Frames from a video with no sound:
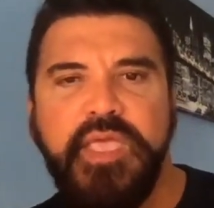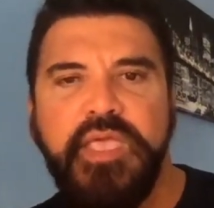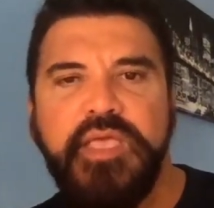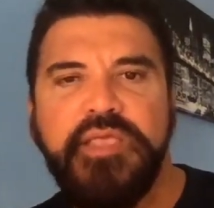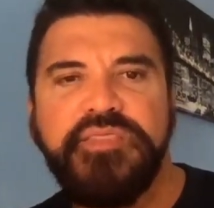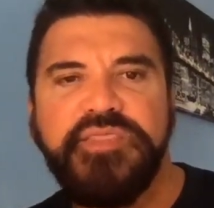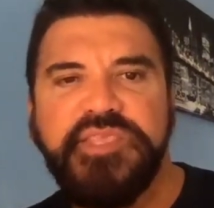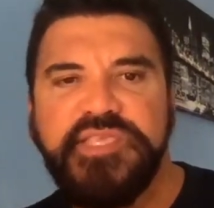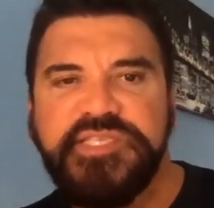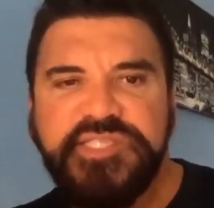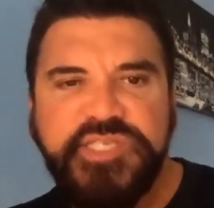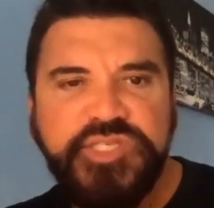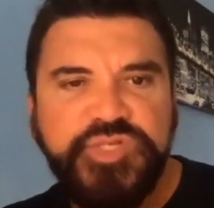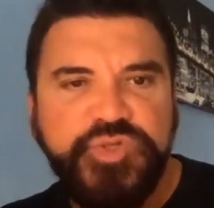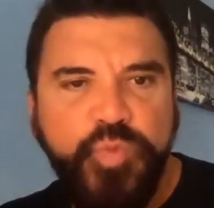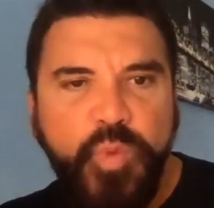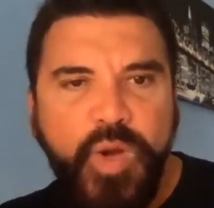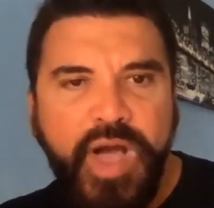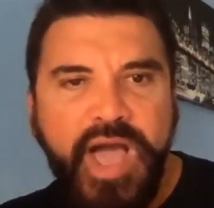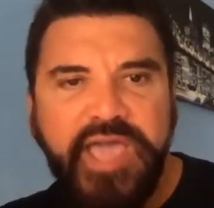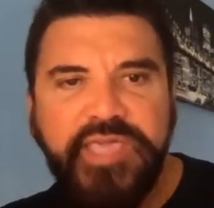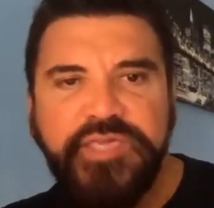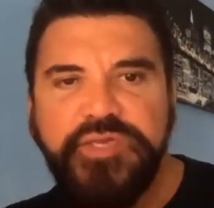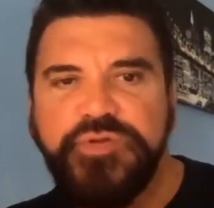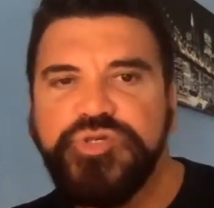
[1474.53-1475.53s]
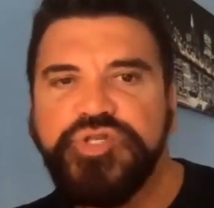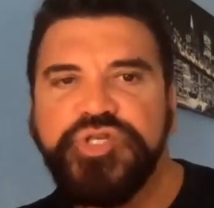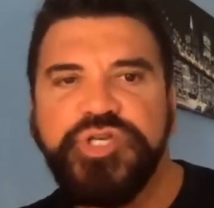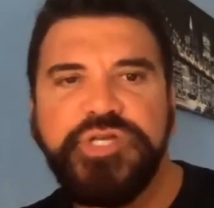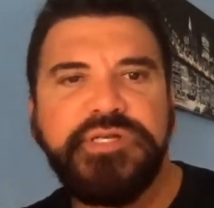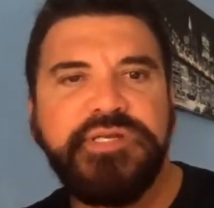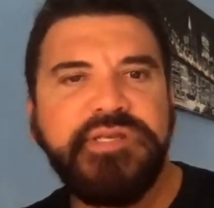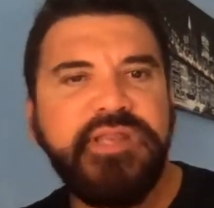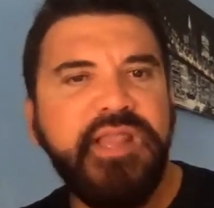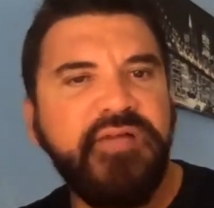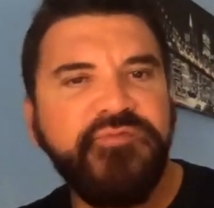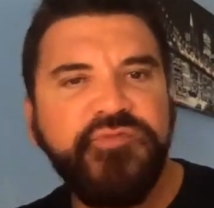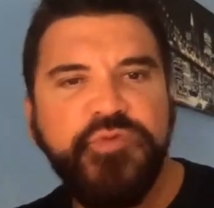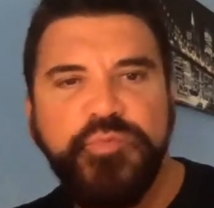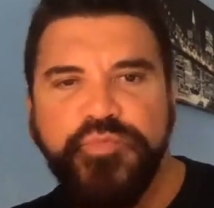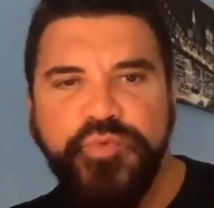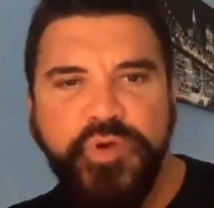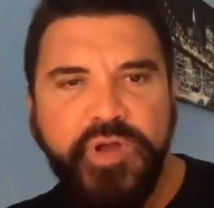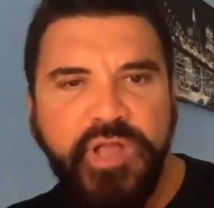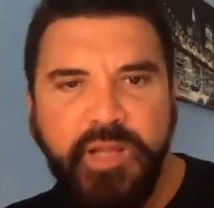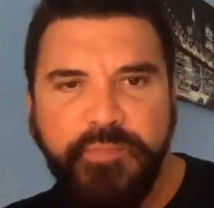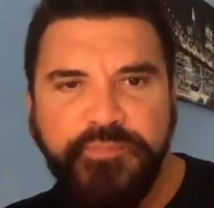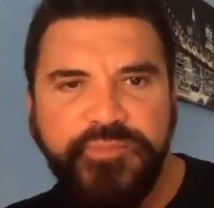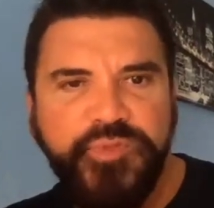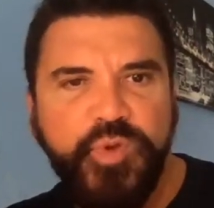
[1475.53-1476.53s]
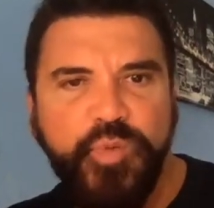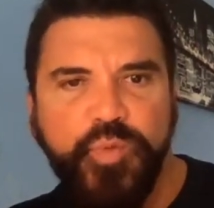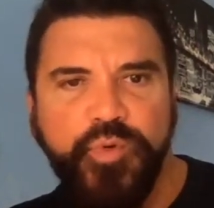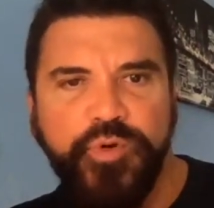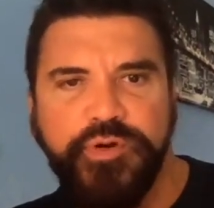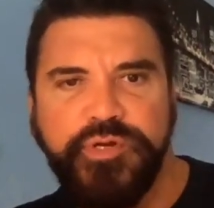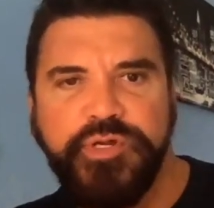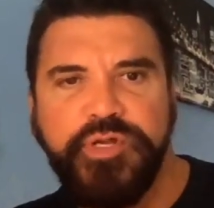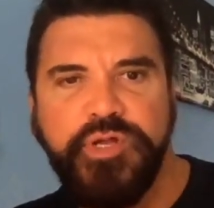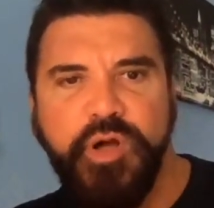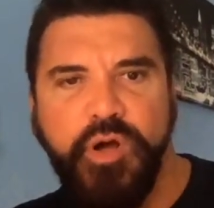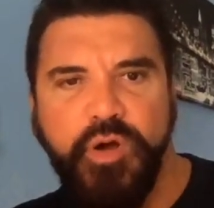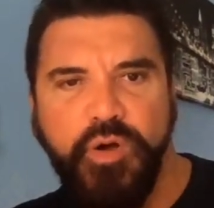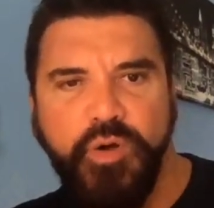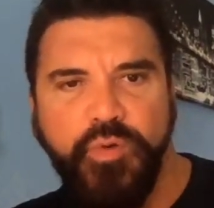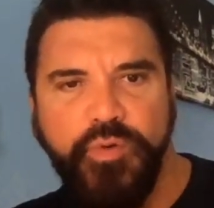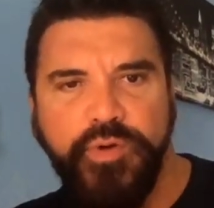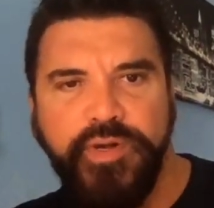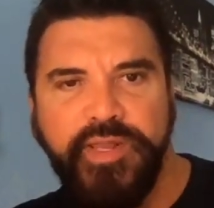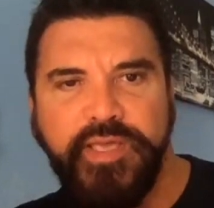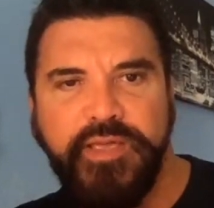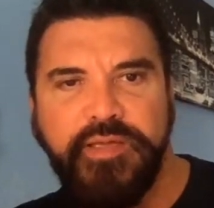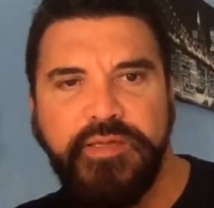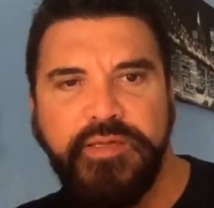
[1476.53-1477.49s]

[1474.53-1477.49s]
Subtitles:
This is why you should never bring up the word code.